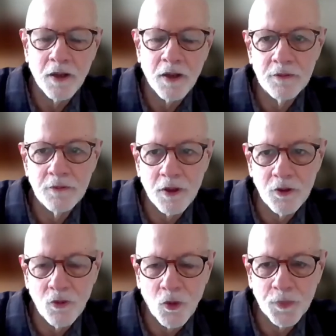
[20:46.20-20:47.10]
are you
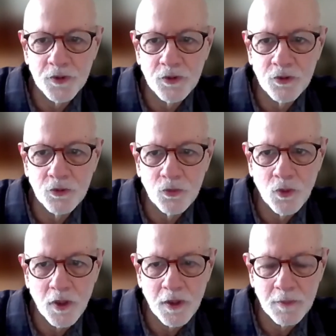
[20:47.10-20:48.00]
hoping to
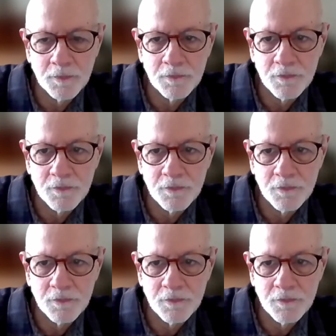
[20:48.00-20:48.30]
do